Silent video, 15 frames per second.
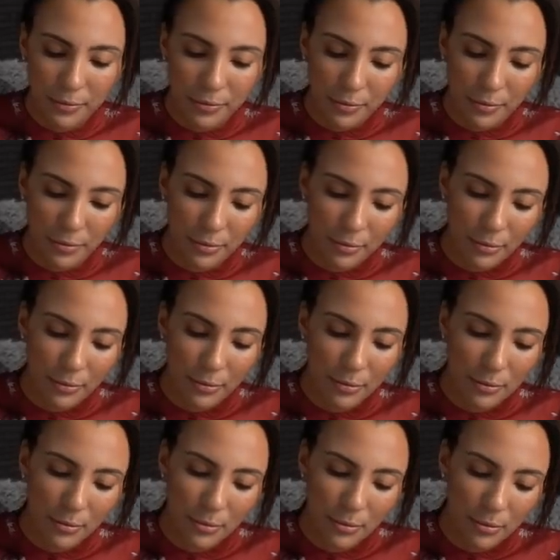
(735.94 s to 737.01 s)

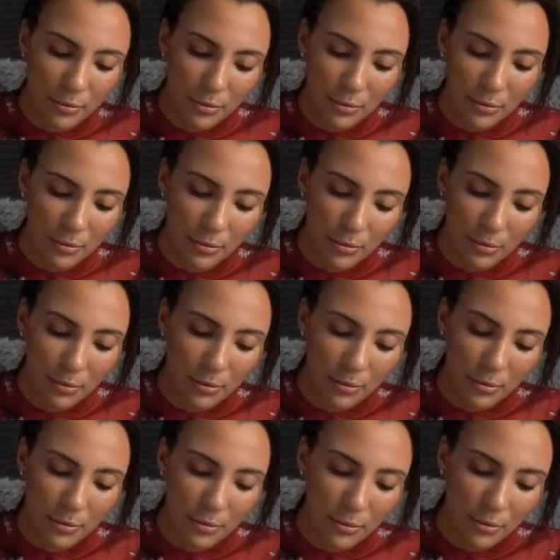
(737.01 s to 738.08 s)

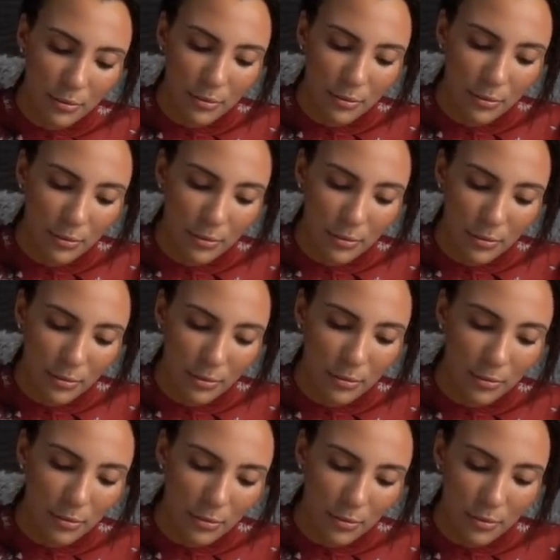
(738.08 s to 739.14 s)

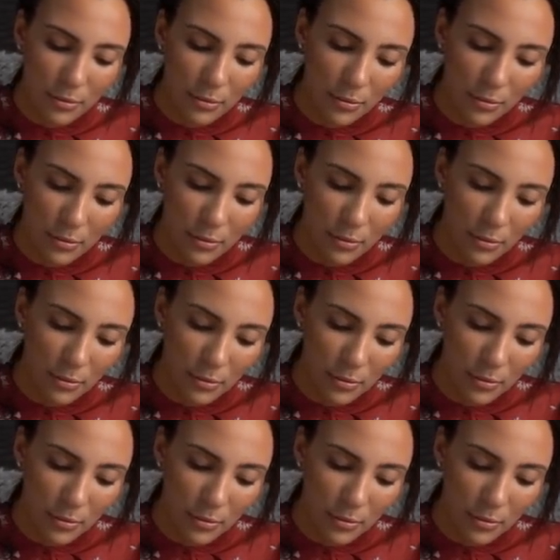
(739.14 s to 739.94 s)
Nothing is said.